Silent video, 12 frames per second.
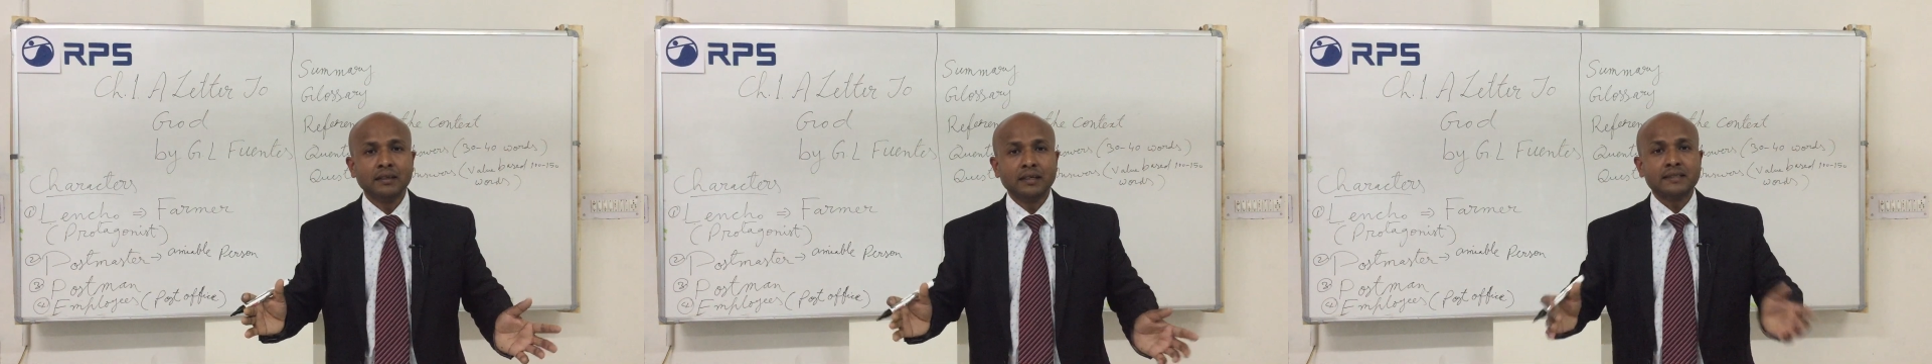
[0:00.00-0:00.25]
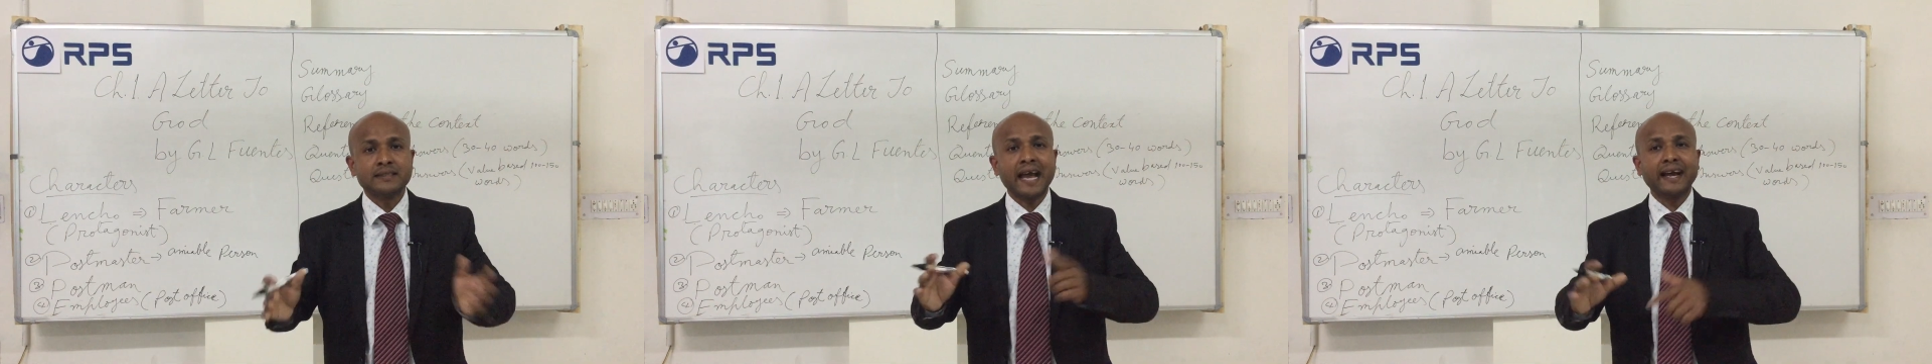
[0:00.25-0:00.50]

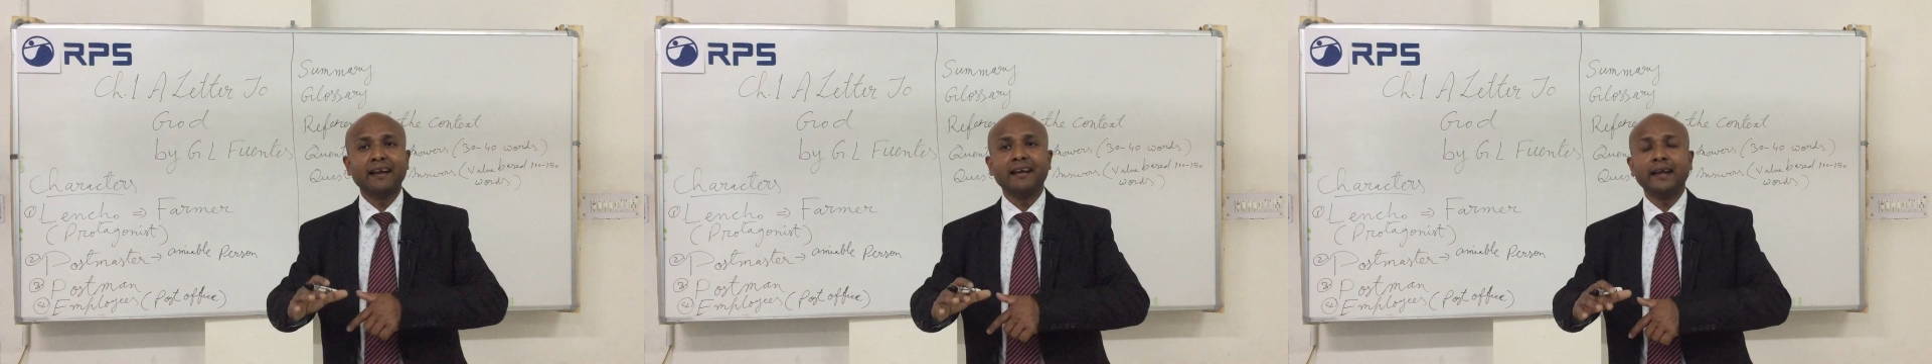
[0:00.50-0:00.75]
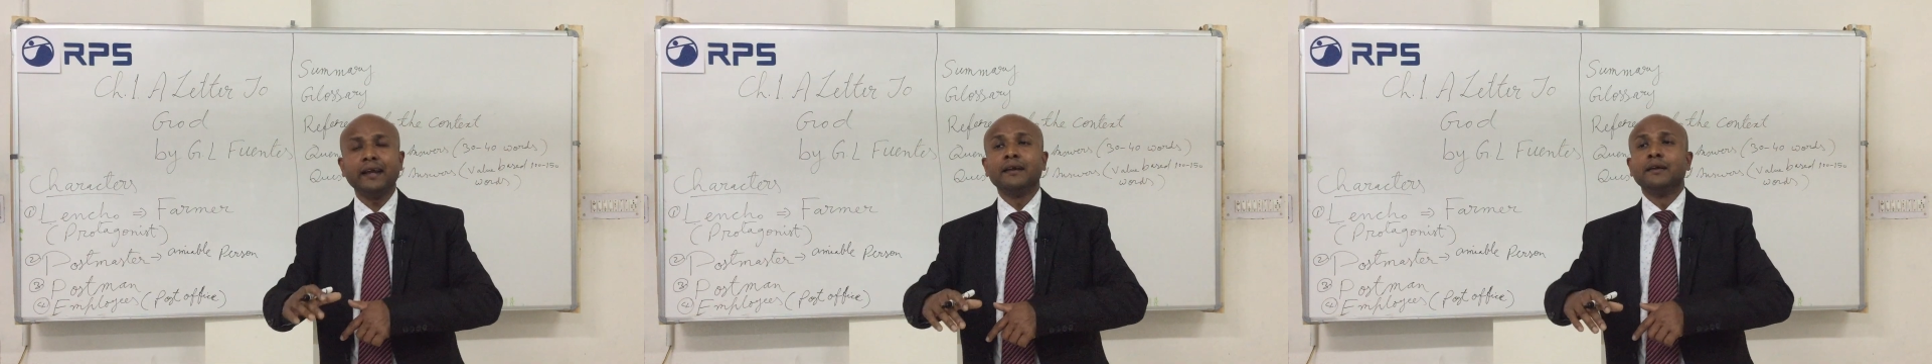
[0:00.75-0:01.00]

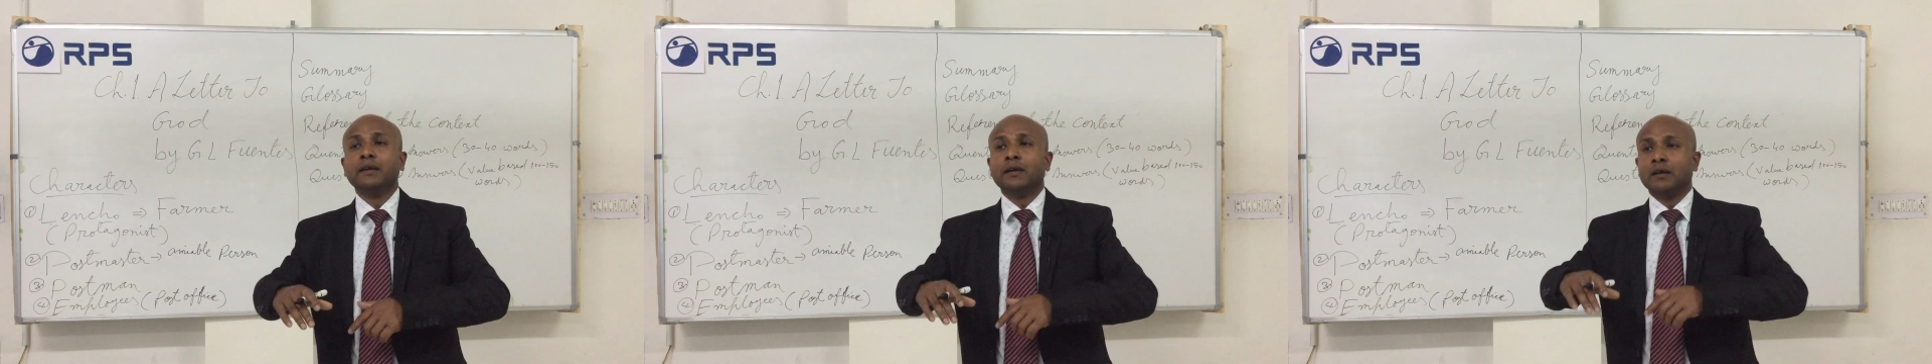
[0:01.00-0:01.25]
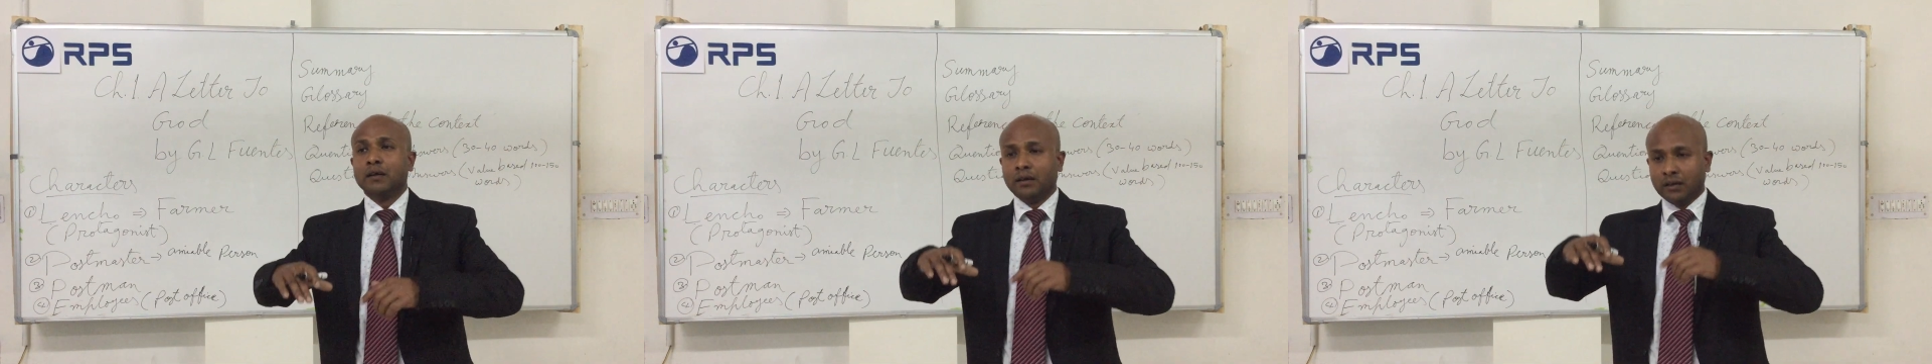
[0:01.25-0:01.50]
Secondly,
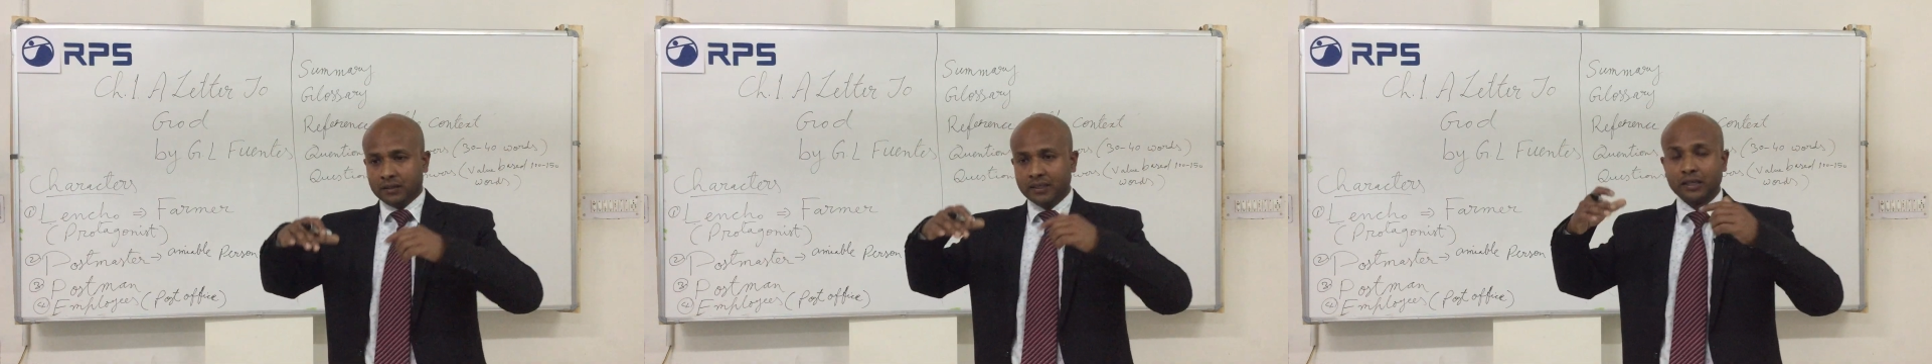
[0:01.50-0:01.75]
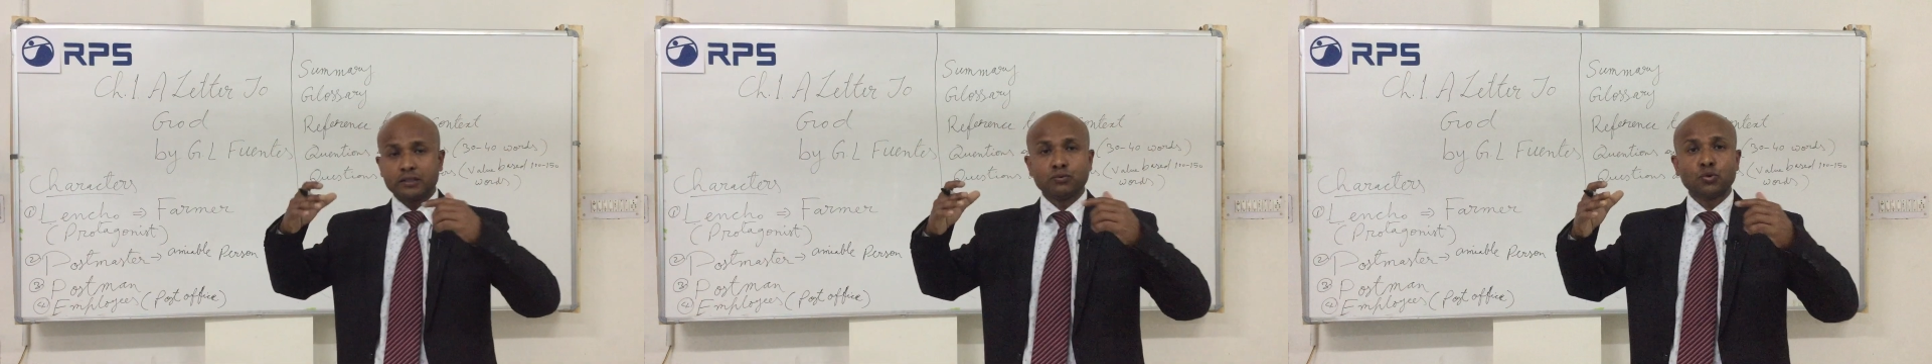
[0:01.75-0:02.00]

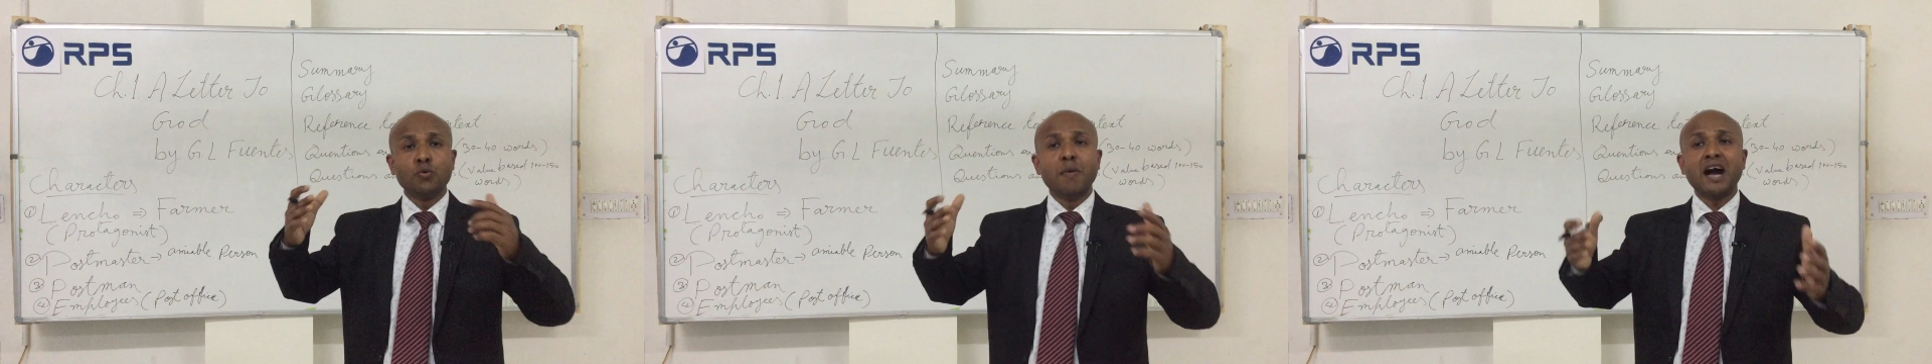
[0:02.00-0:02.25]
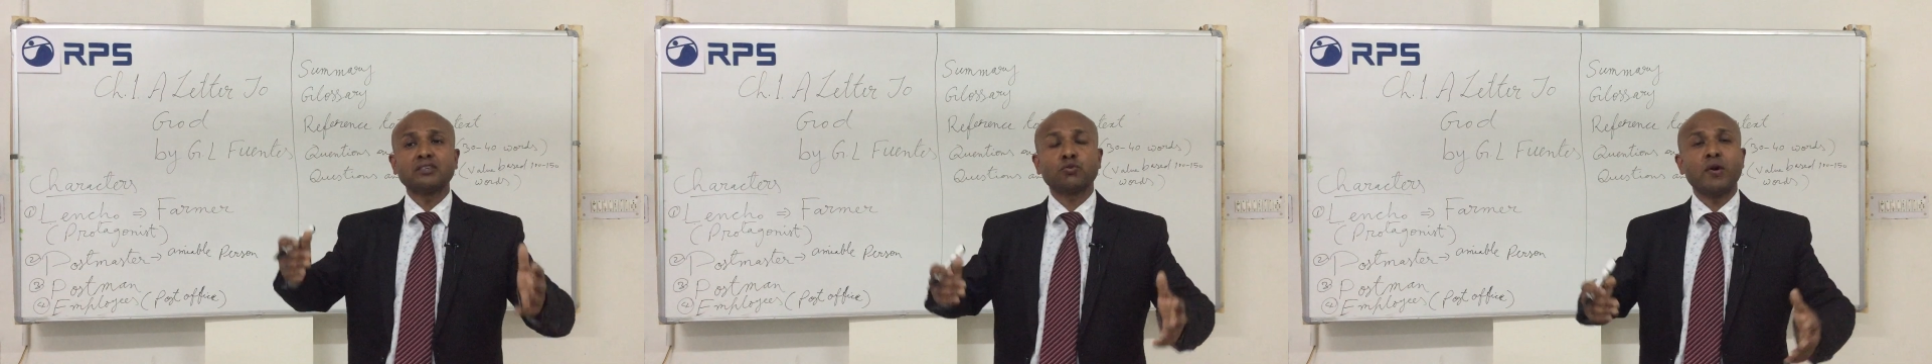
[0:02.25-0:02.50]
the 2
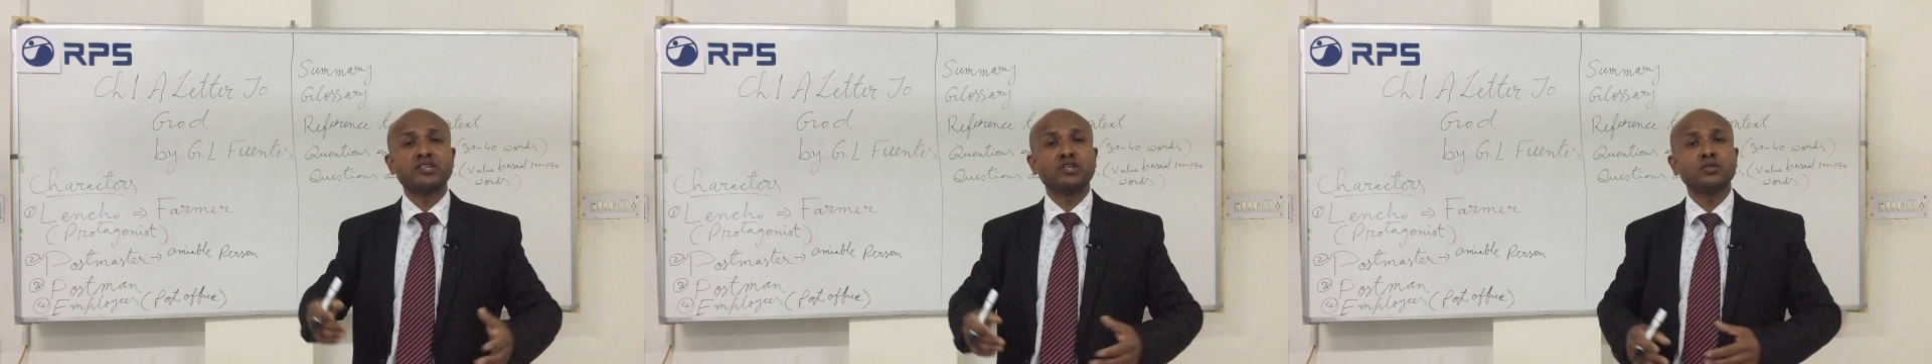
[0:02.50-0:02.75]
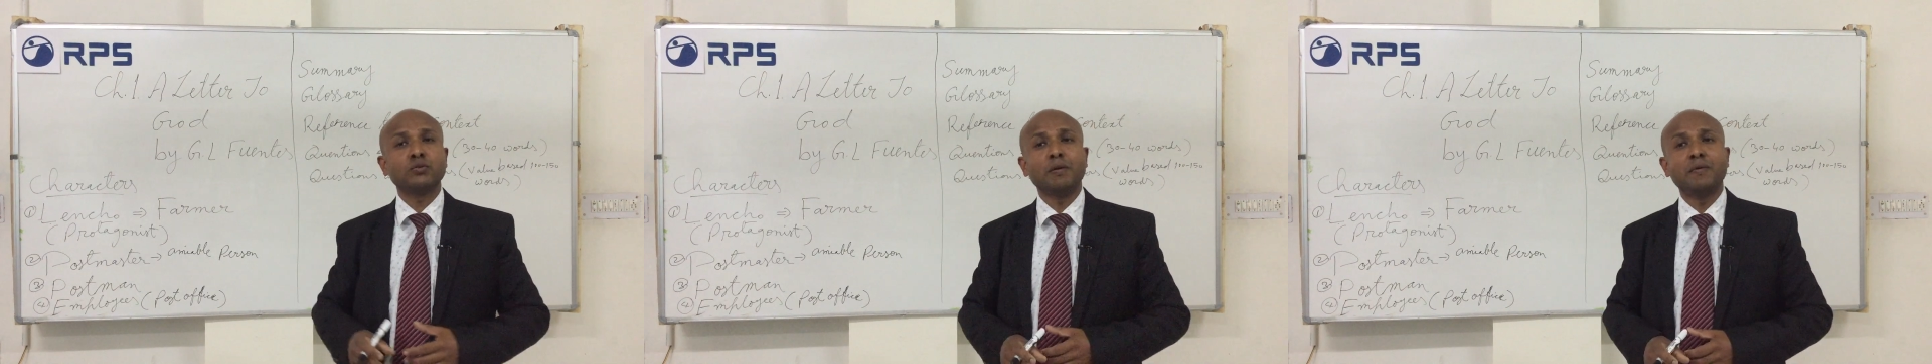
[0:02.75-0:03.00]
marks
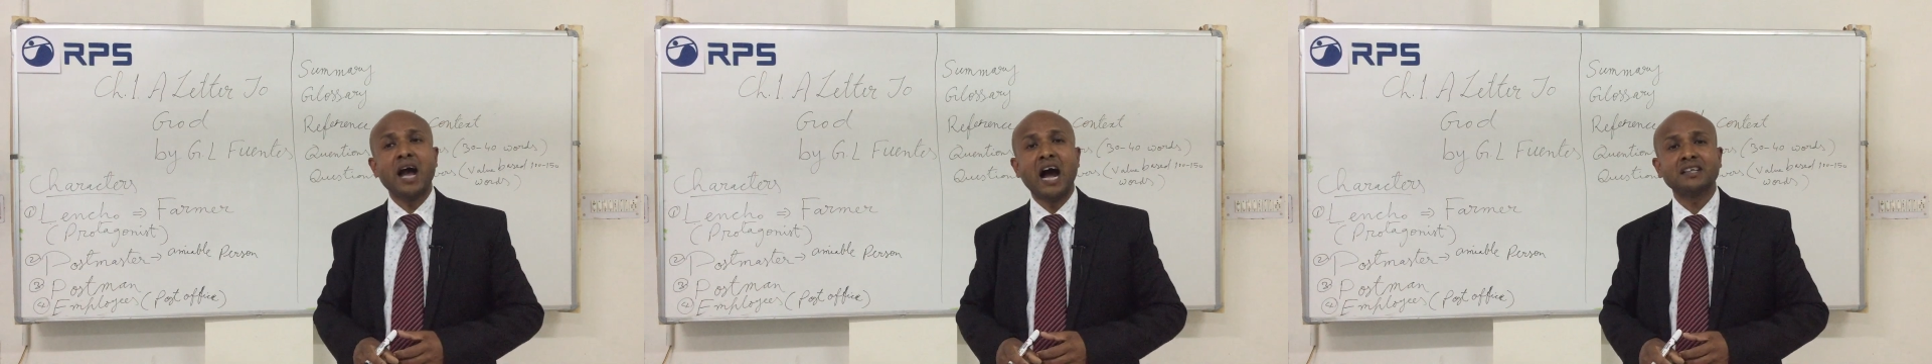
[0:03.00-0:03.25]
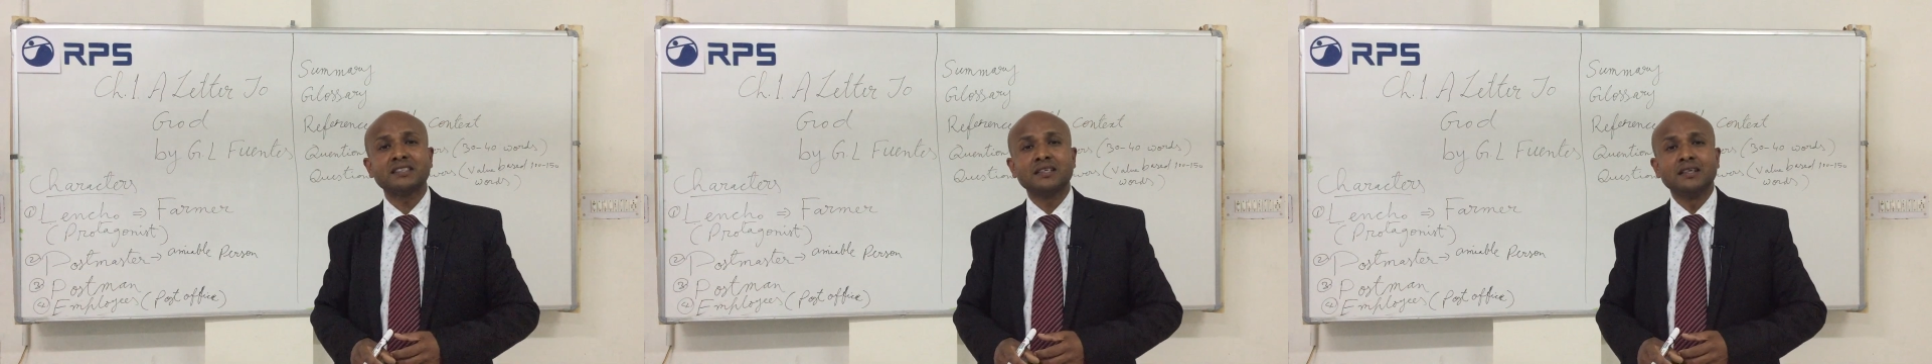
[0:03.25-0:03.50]
questions will be
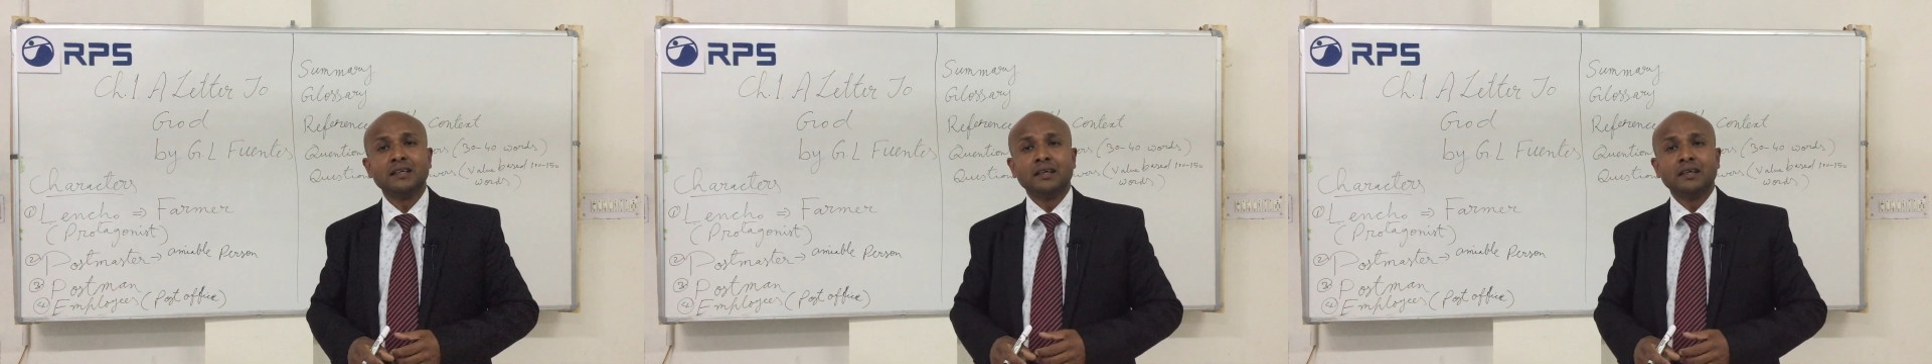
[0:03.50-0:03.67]
asked.